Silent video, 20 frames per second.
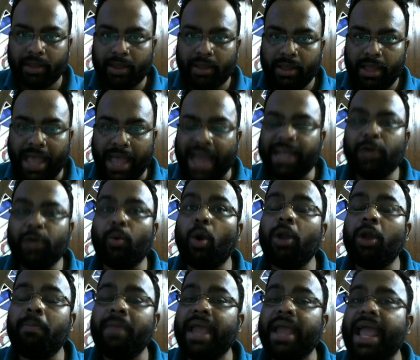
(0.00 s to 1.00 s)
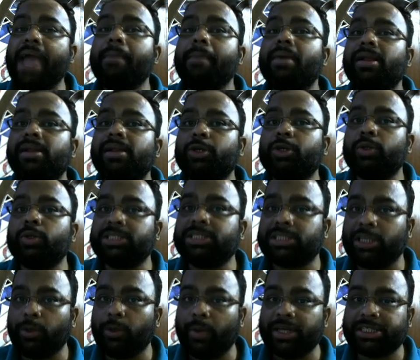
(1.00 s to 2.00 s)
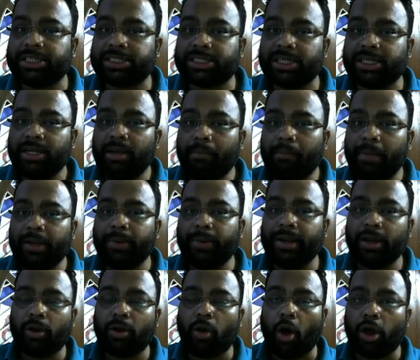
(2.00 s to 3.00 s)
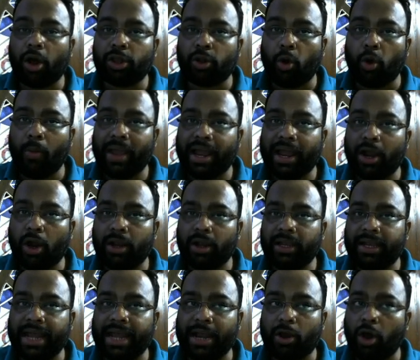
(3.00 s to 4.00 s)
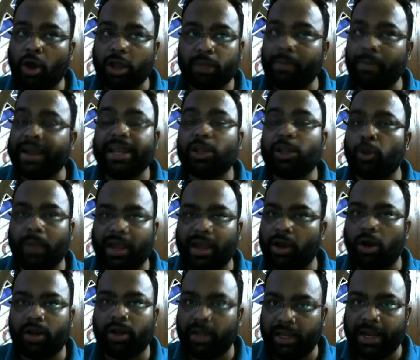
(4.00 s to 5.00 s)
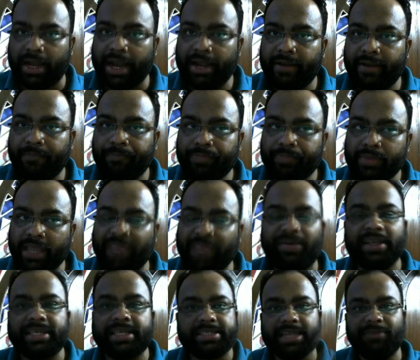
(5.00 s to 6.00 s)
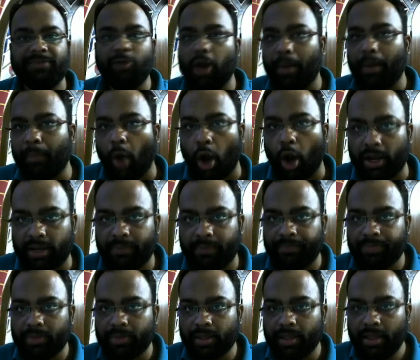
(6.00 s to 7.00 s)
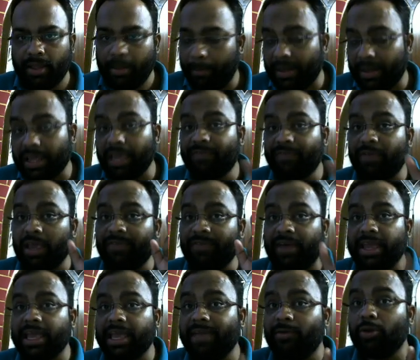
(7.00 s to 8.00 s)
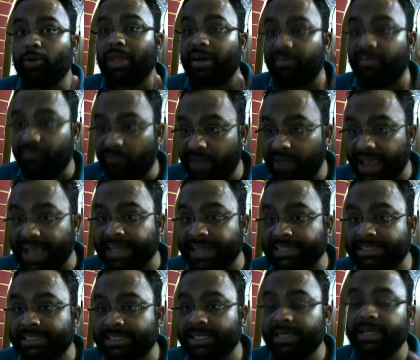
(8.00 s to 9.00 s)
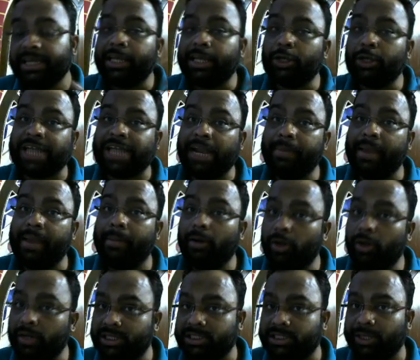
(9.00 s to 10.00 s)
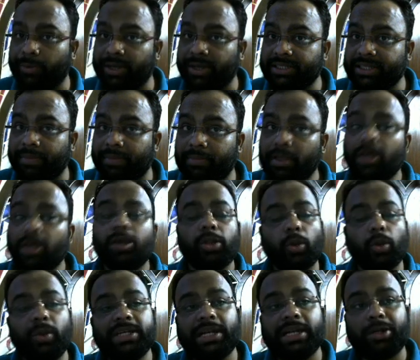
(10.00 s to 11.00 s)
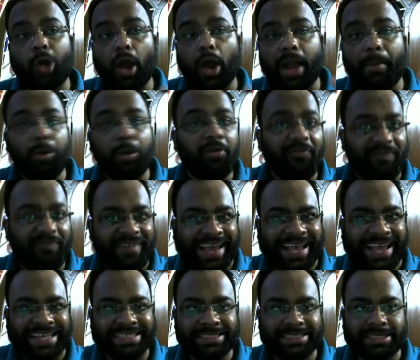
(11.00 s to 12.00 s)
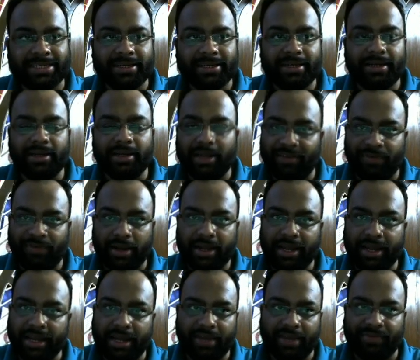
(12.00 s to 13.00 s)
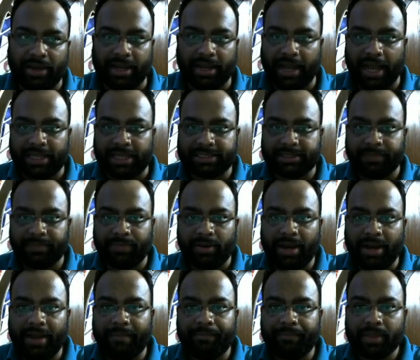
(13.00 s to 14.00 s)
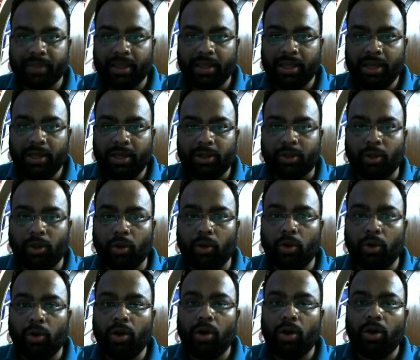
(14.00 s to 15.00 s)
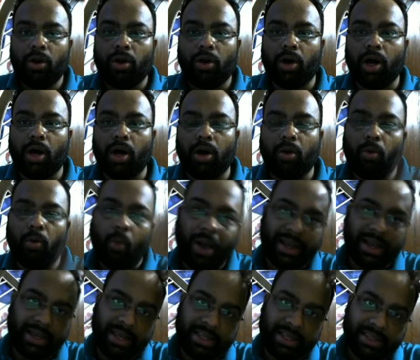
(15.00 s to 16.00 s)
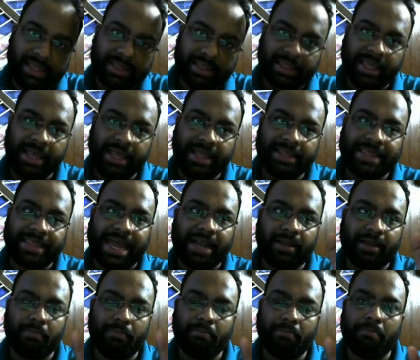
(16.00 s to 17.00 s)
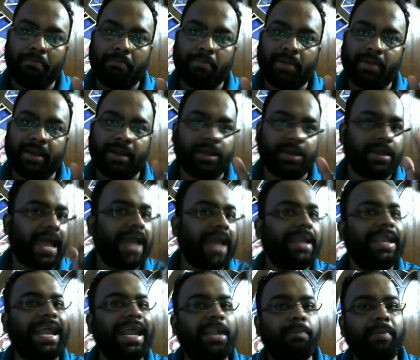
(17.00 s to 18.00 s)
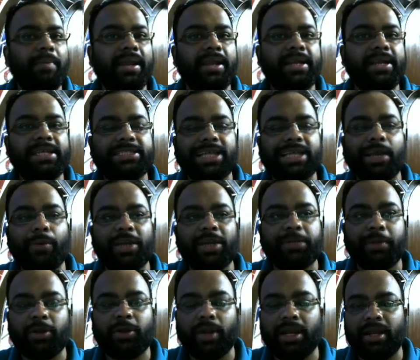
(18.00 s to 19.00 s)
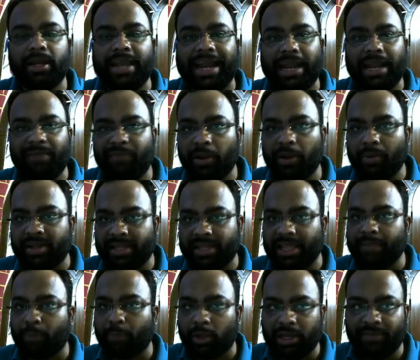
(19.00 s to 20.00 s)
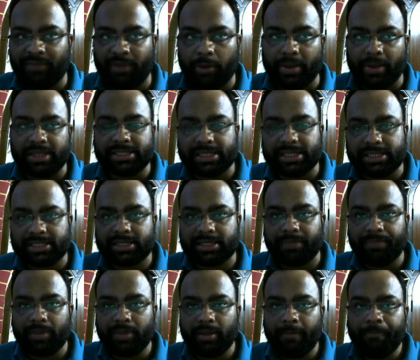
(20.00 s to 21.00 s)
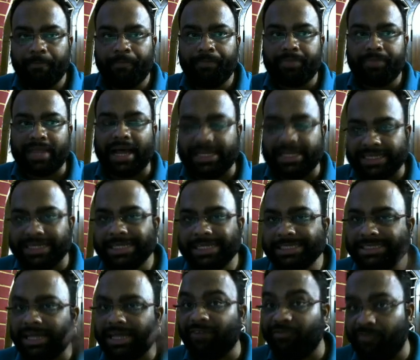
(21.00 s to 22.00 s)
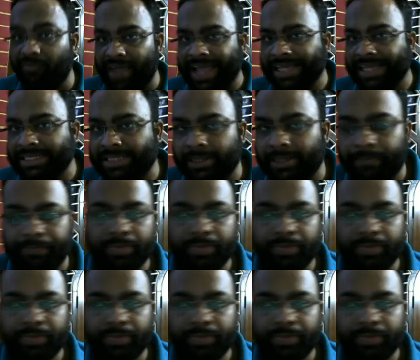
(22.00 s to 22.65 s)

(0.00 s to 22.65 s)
And you won't be able to distinguish between cos omega naught t and cos minus omega naught t, right? If I just give you a plot. But if I give you the phase, you shall be able to distinguish them. So we shall talk about phase differently in different class, right? So what is the thing that can let me distinguish between negative frequencies and positive frequencies? The answer is the phase.